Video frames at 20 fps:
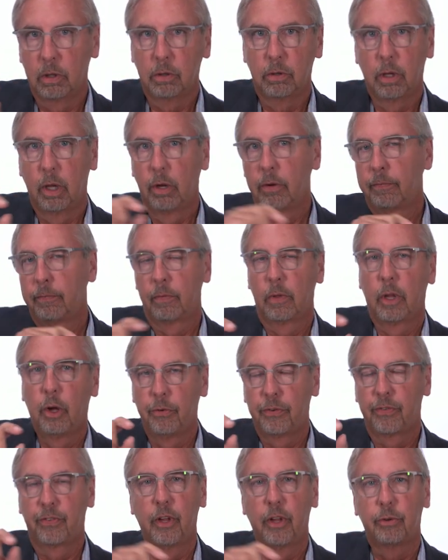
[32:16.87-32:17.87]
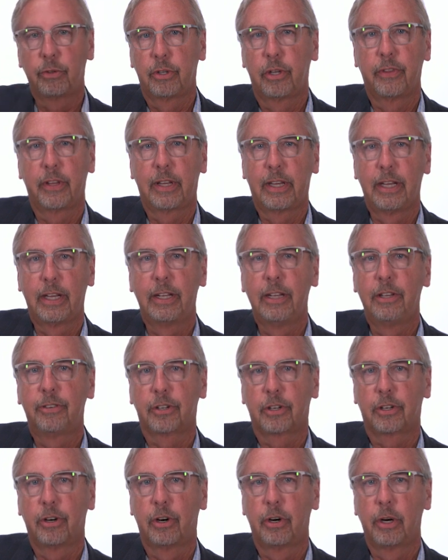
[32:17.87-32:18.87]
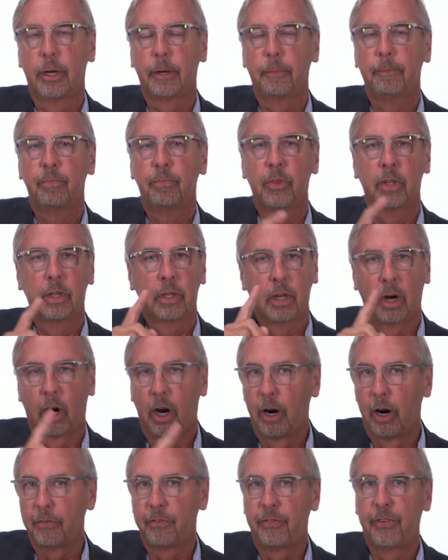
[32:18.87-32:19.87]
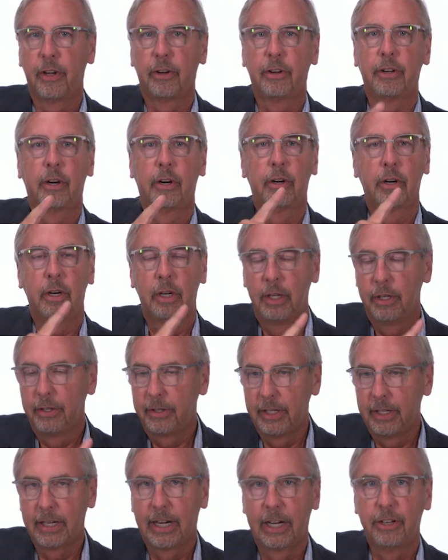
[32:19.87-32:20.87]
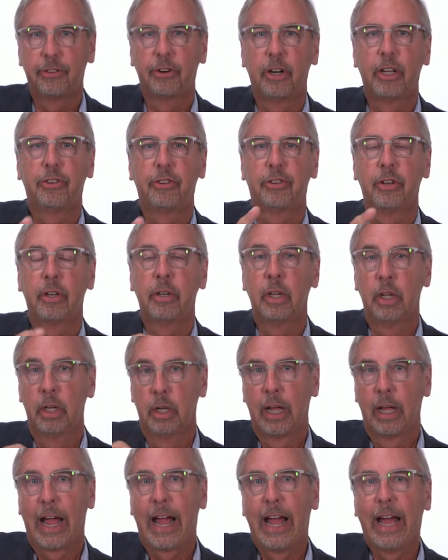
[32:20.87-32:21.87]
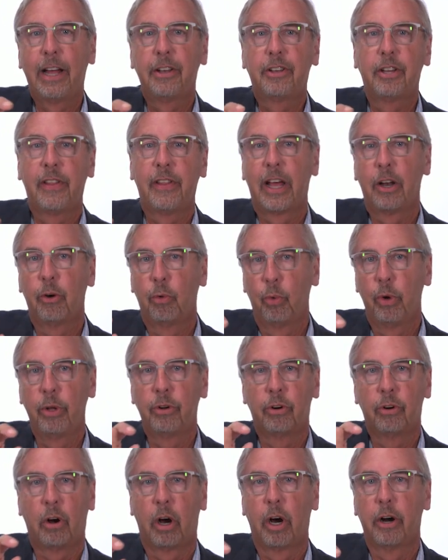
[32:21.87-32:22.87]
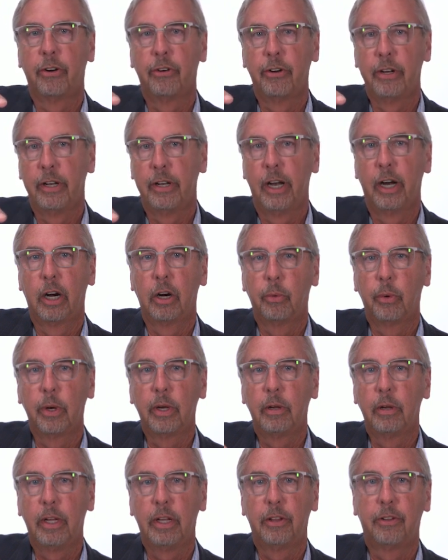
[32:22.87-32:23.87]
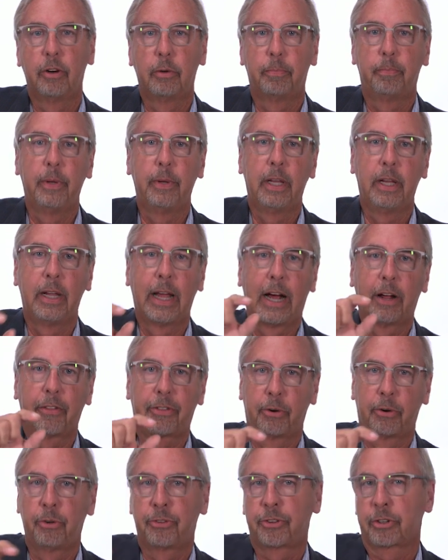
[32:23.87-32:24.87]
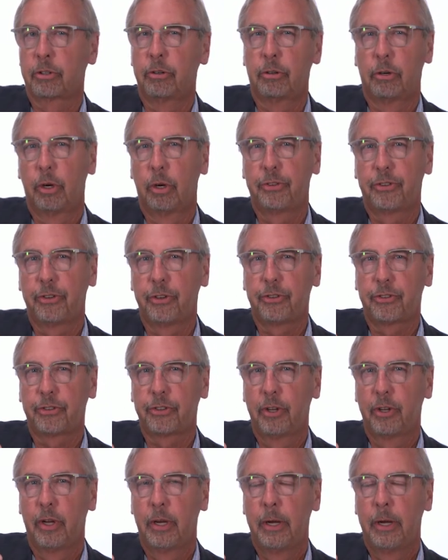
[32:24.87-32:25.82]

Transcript: low flow to the kidney is occurring, heart failure, dehydration. Add to that renal artery narrowing, either it be atherosclerosis